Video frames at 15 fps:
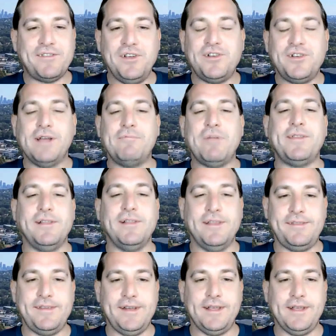Now, so you're talking about the
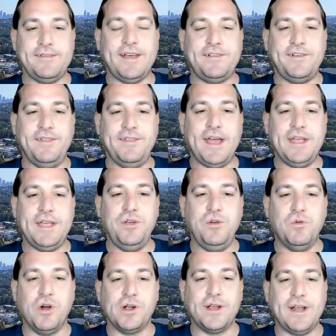listening session that
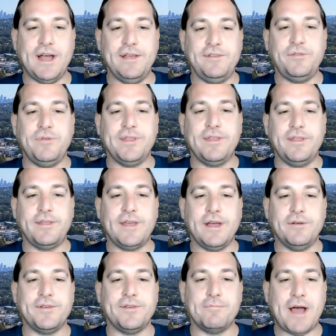you organized with
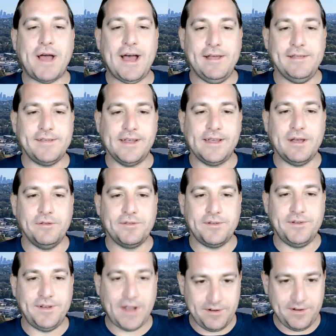Councillor Paz and
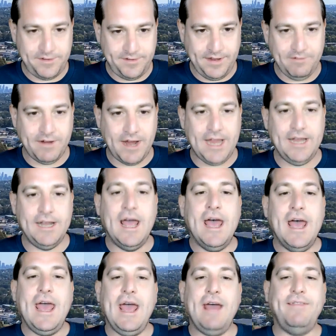Councillor Darcy, right?
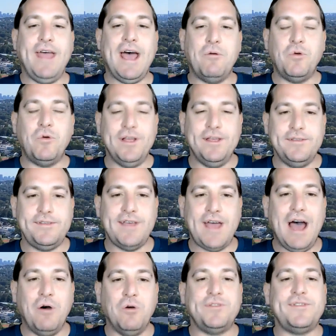And that was
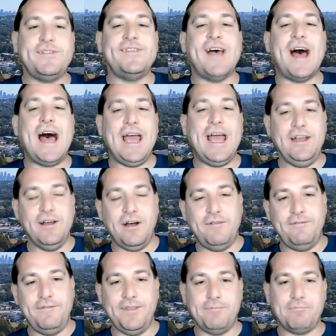outside
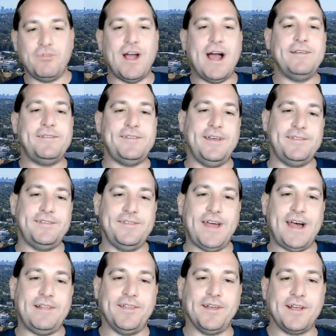of the process
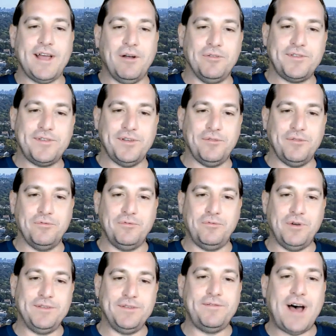that the council
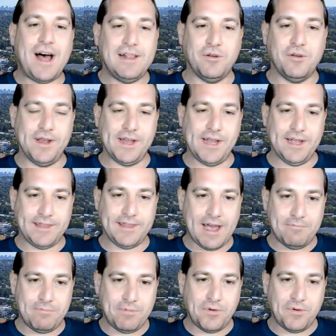was following at
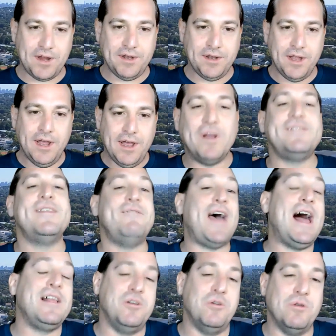that point. What's the
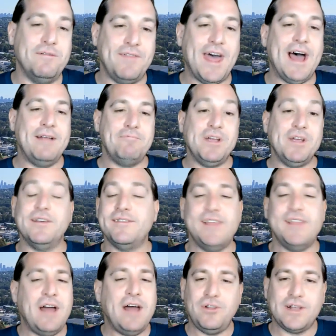value of that?
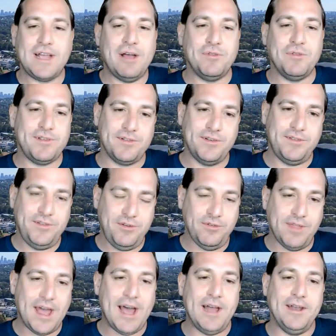Because not all councillors
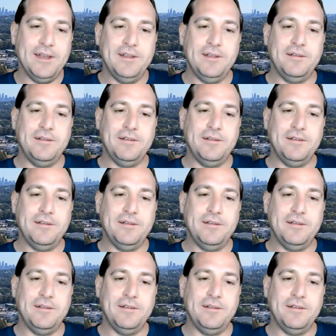do that.